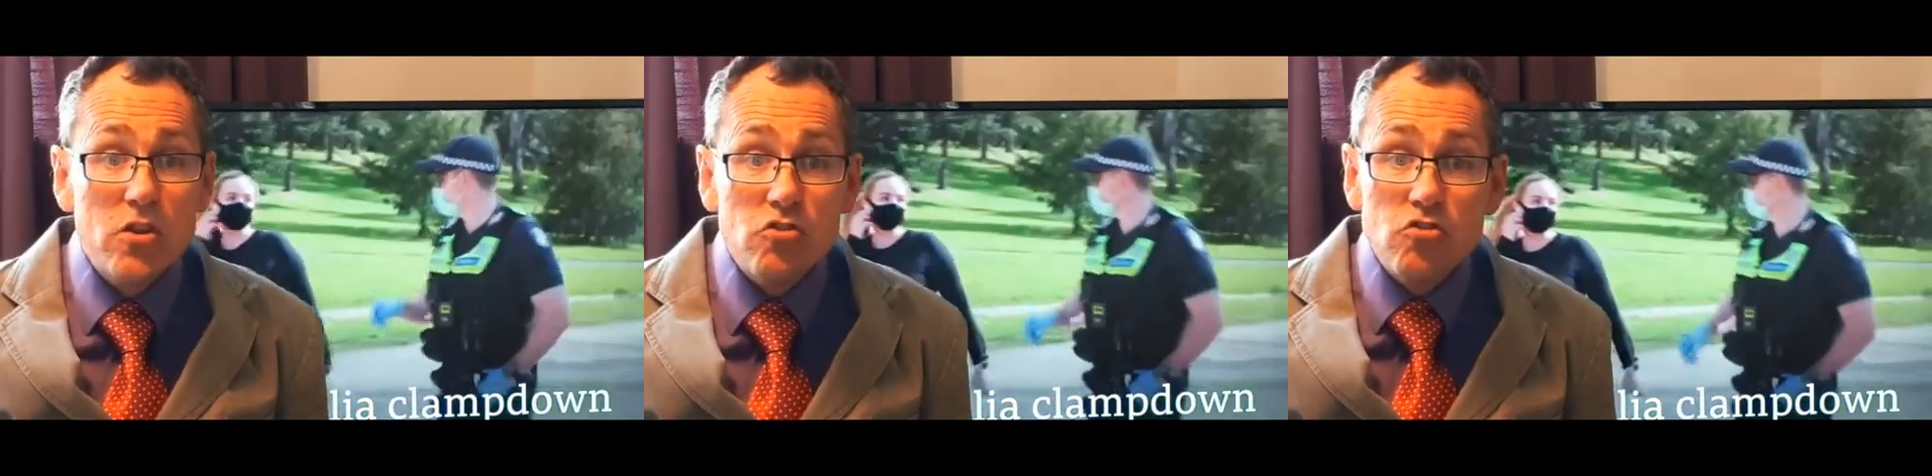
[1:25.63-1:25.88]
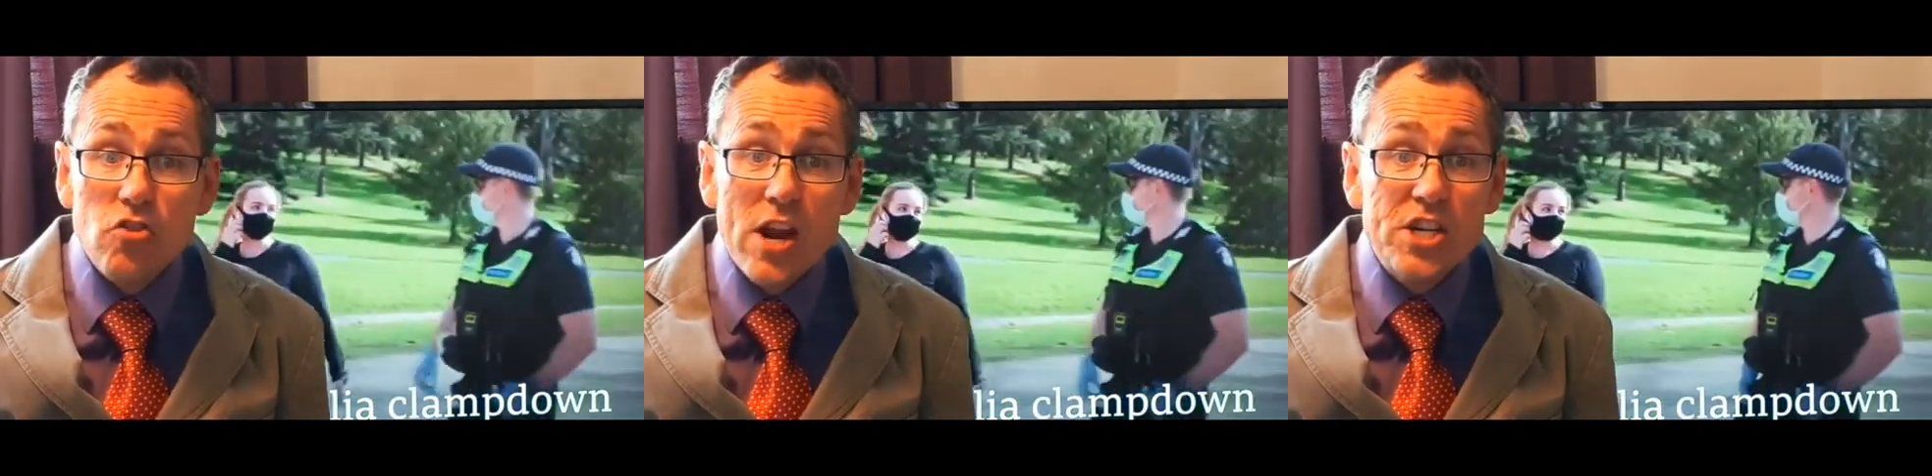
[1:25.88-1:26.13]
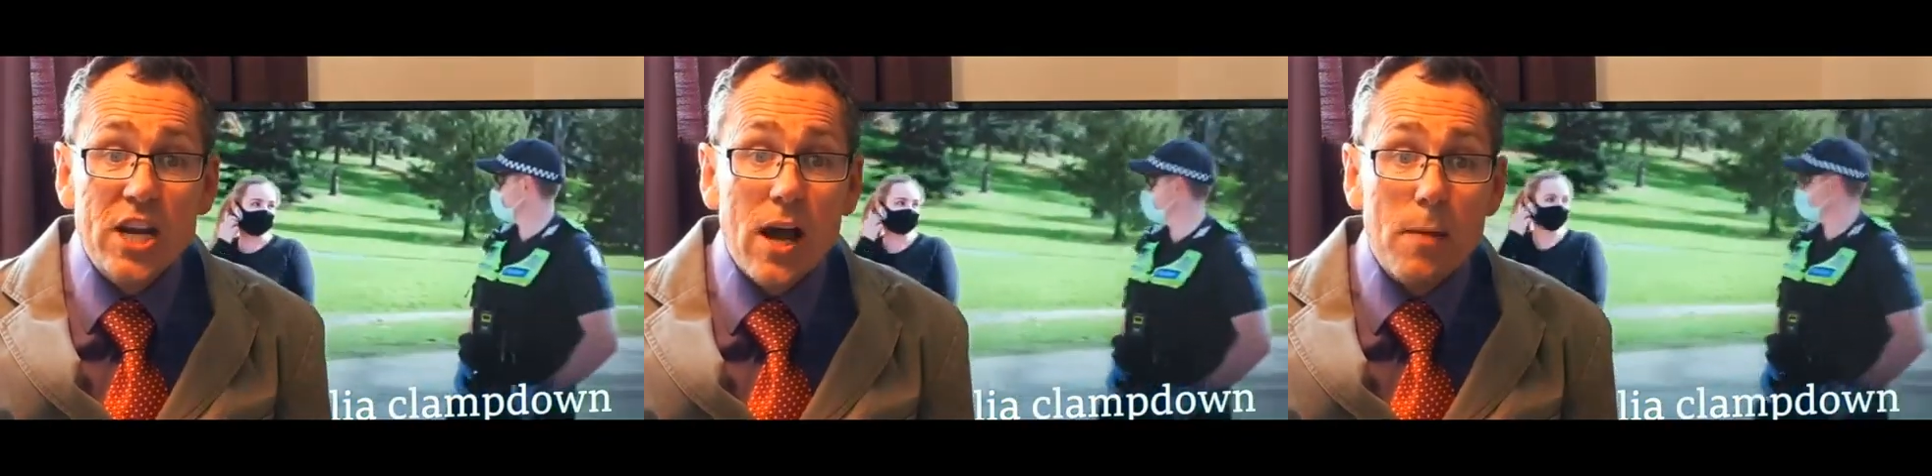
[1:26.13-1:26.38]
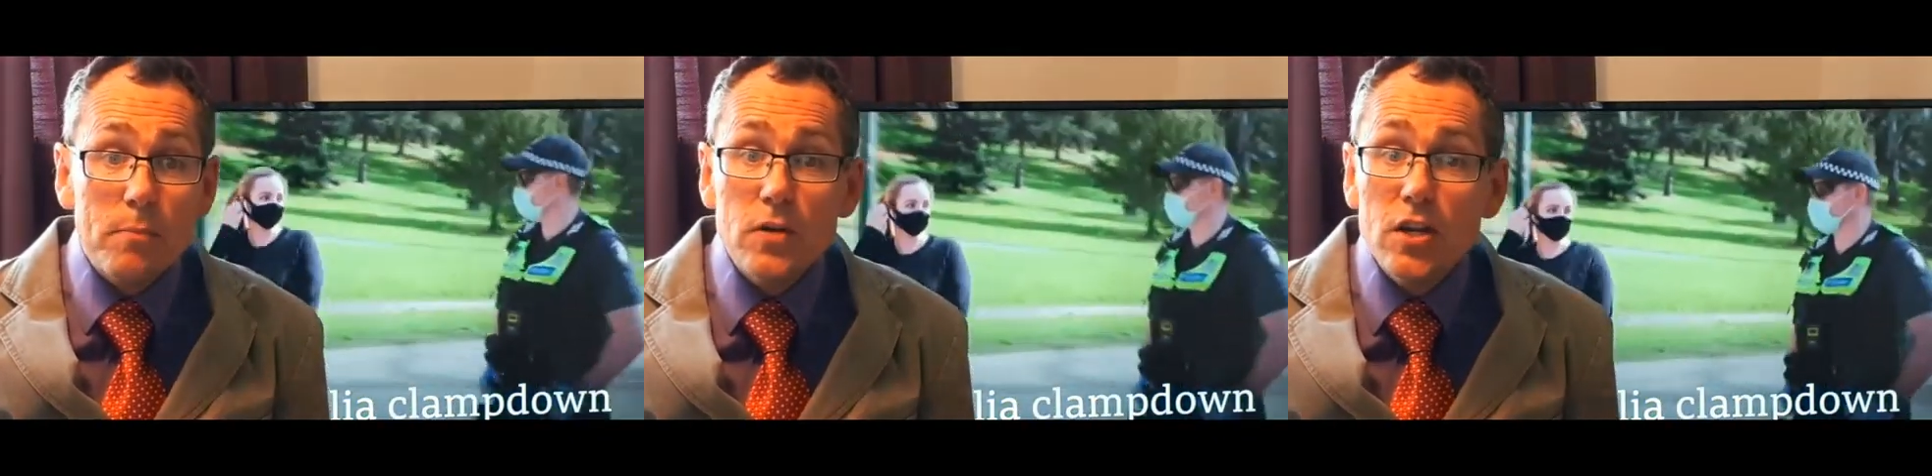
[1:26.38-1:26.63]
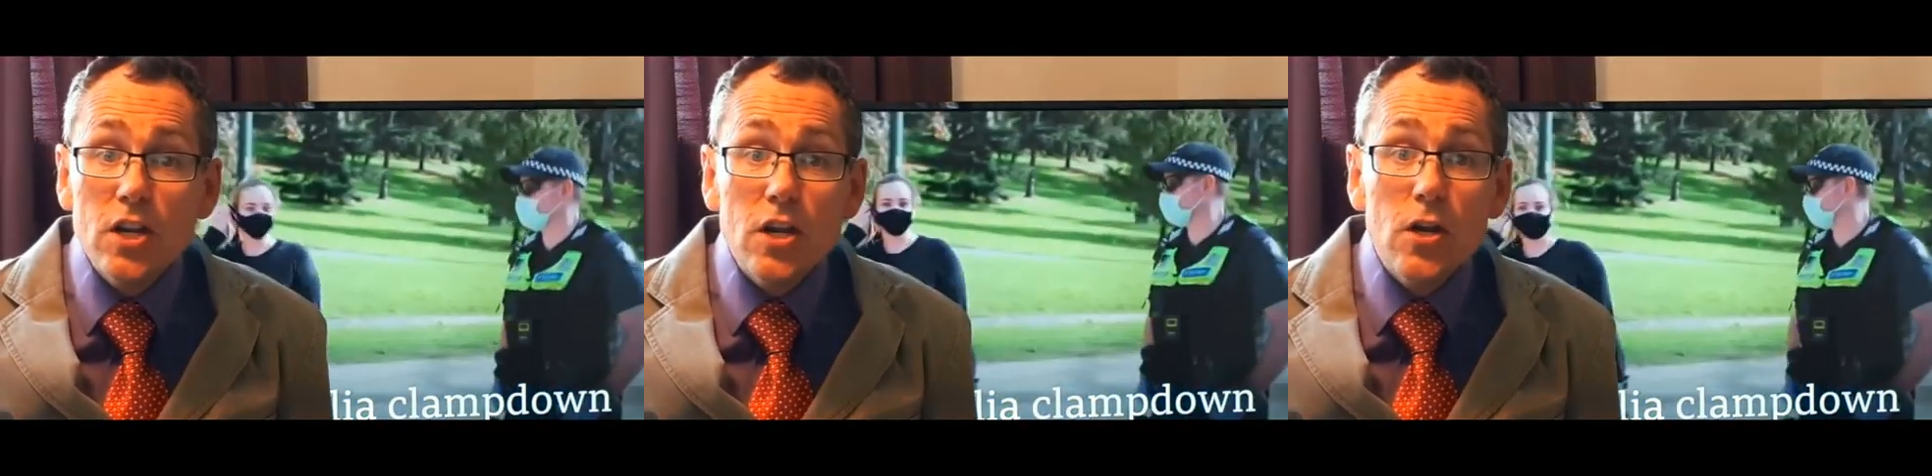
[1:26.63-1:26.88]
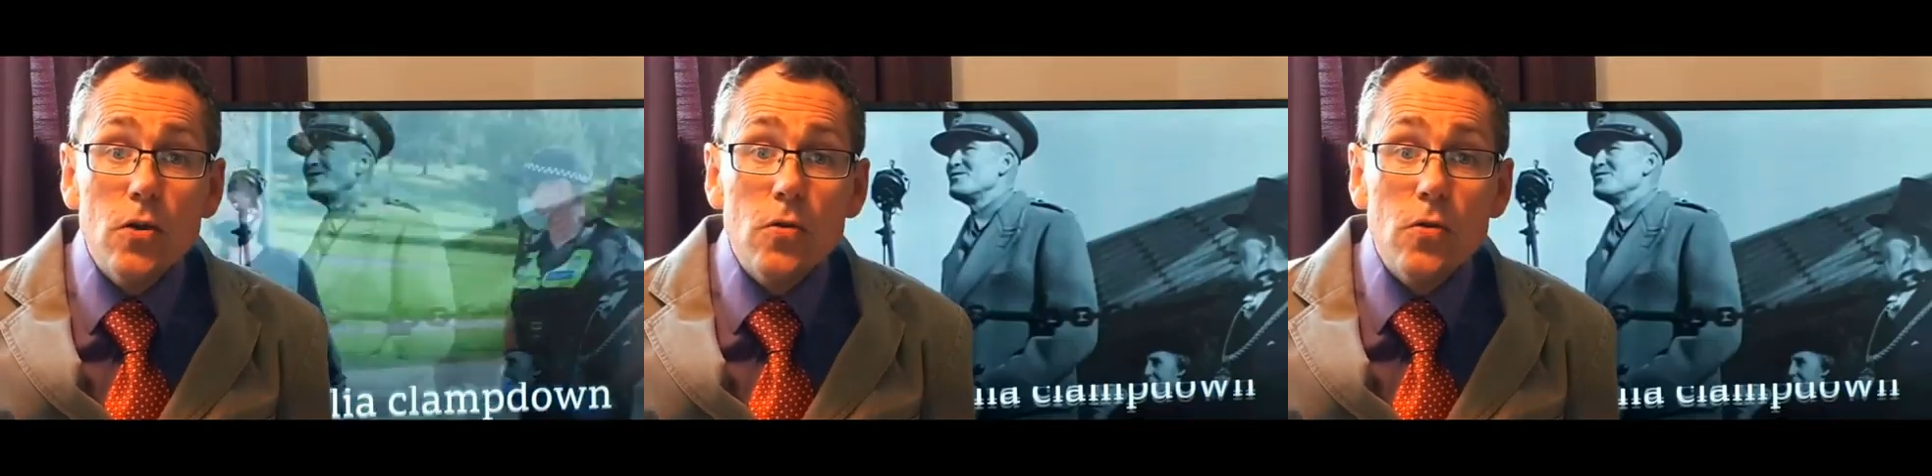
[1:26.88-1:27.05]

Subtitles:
dredging up new